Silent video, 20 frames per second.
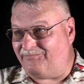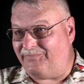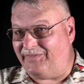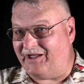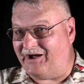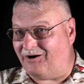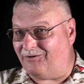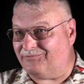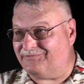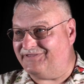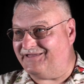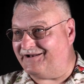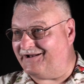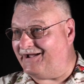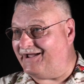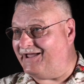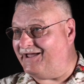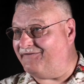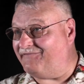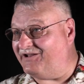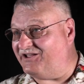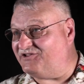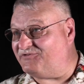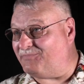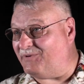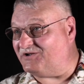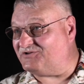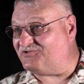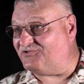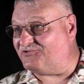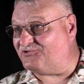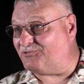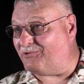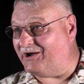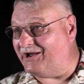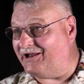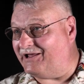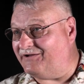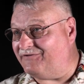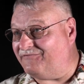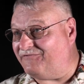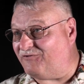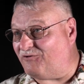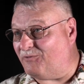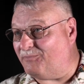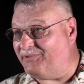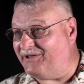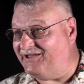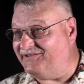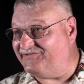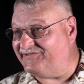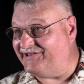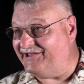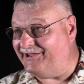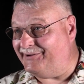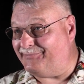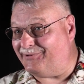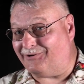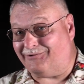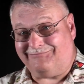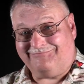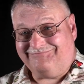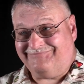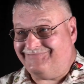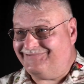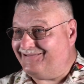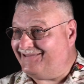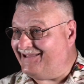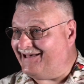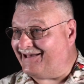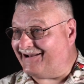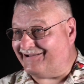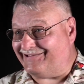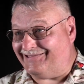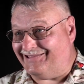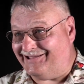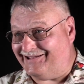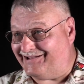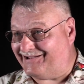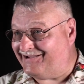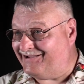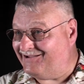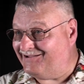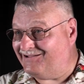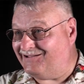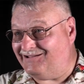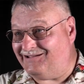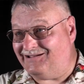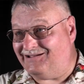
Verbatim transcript: No. That Did I have any thought. special training for a peacekeeper? Not a lick. Right.